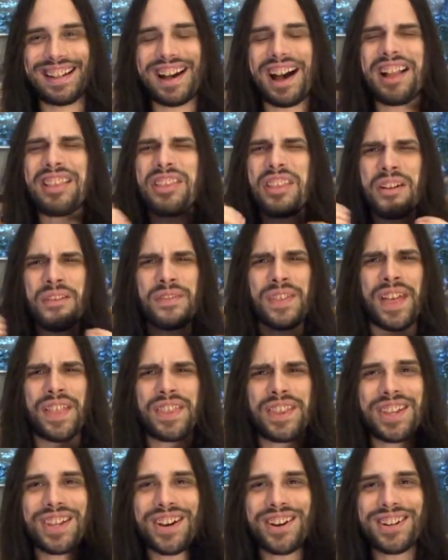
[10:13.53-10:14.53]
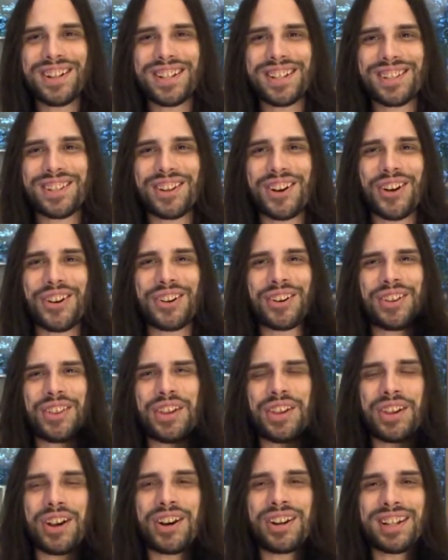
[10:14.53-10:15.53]
I love that, the youngest daughter and
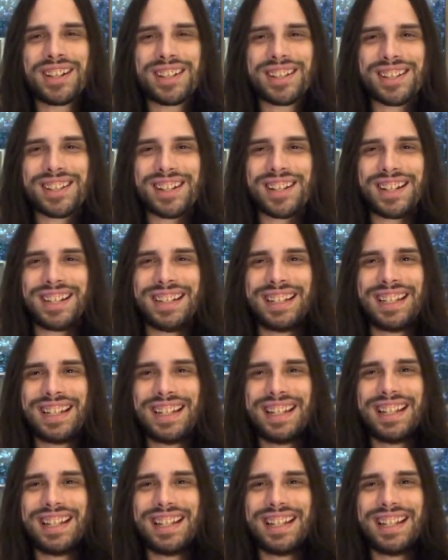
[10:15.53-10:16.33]
the youngest son.